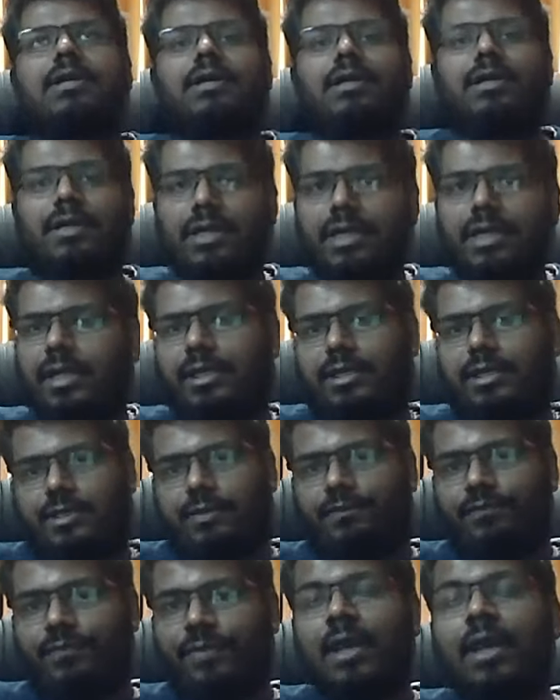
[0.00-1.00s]
critiqued,
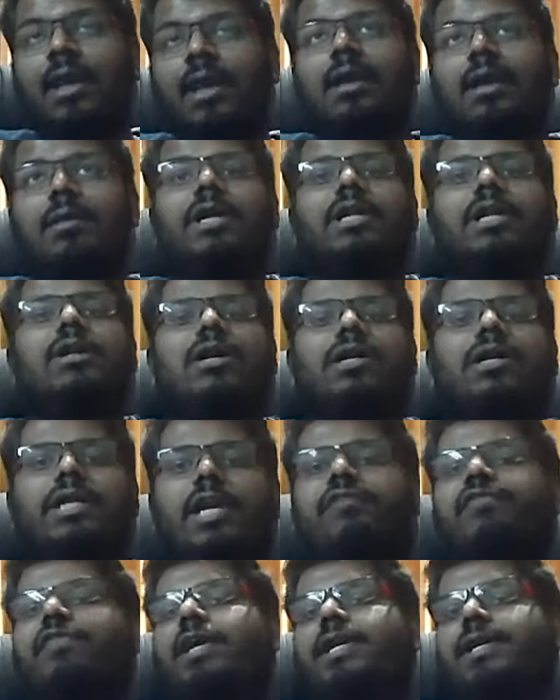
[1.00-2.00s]
but not
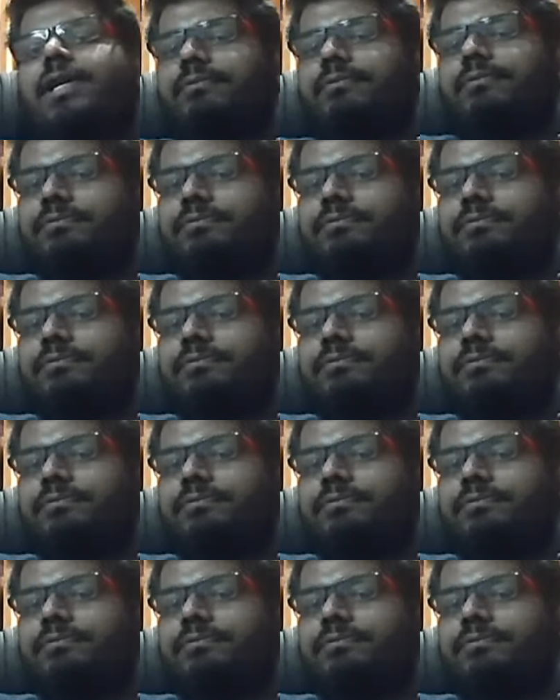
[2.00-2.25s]
deified.